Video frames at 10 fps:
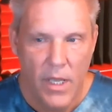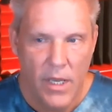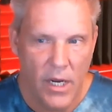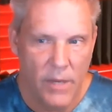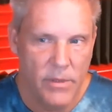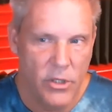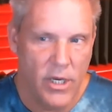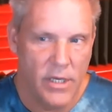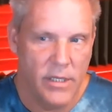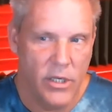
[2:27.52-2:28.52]
and I'm
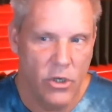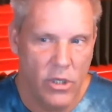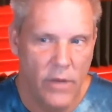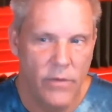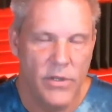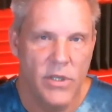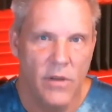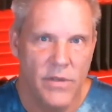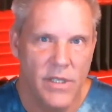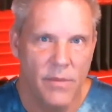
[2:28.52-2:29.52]
suggesting that you give
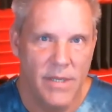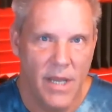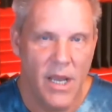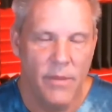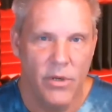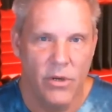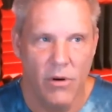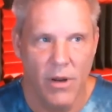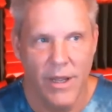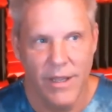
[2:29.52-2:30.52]
yourself some time to
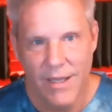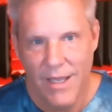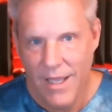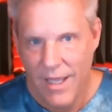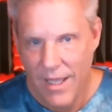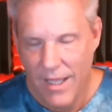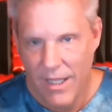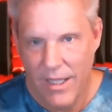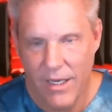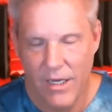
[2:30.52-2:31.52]
cry.
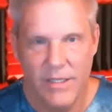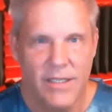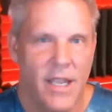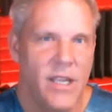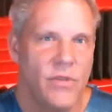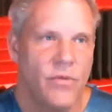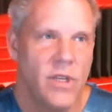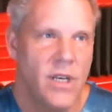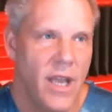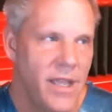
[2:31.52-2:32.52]
It stays for
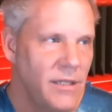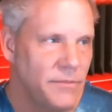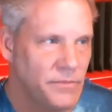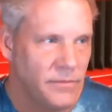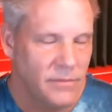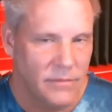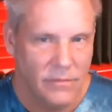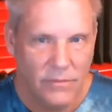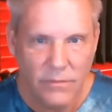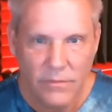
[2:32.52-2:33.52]
the night.
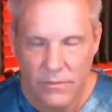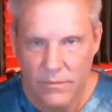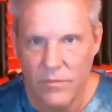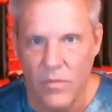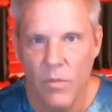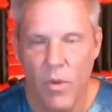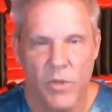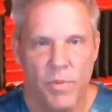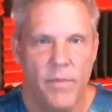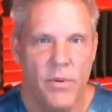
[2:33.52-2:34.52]

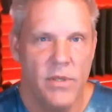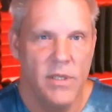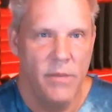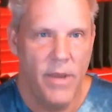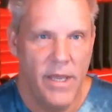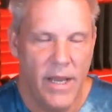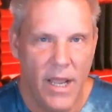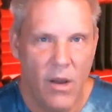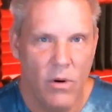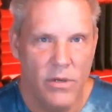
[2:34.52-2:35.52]
Most people sleep 8
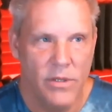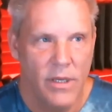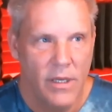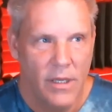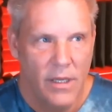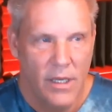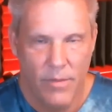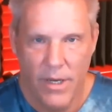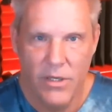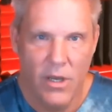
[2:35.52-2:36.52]
hours.
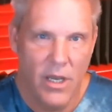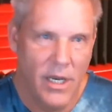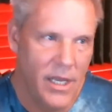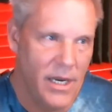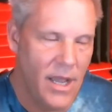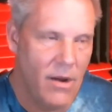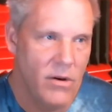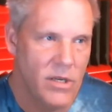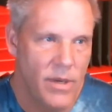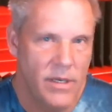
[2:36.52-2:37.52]
Am I talking 8
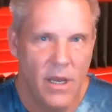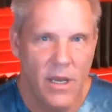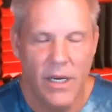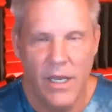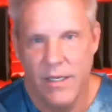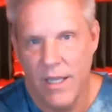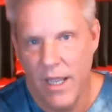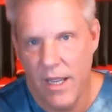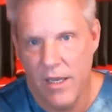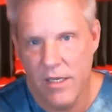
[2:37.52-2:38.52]
hours? Am I talking 8
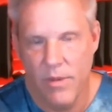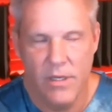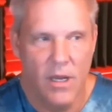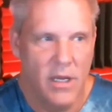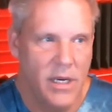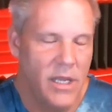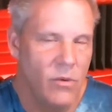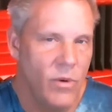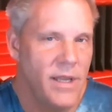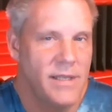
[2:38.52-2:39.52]
days? Am I talking 8
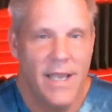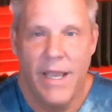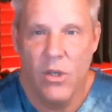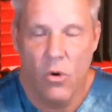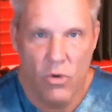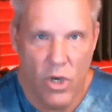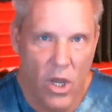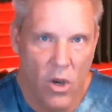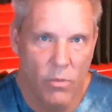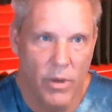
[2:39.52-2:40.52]
weeks? I don't
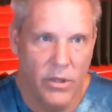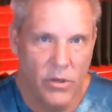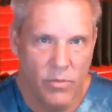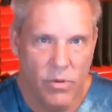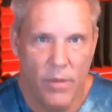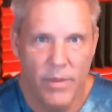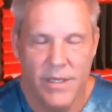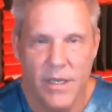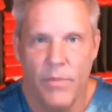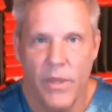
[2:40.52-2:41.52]
know, but there's probably
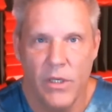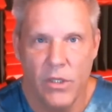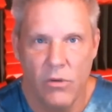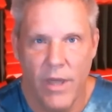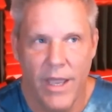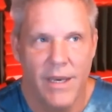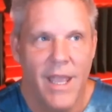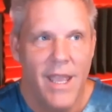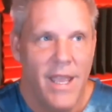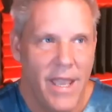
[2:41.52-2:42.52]
something to that.
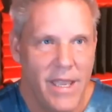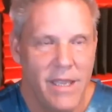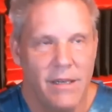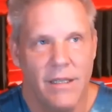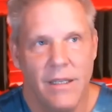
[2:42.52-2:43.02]
8,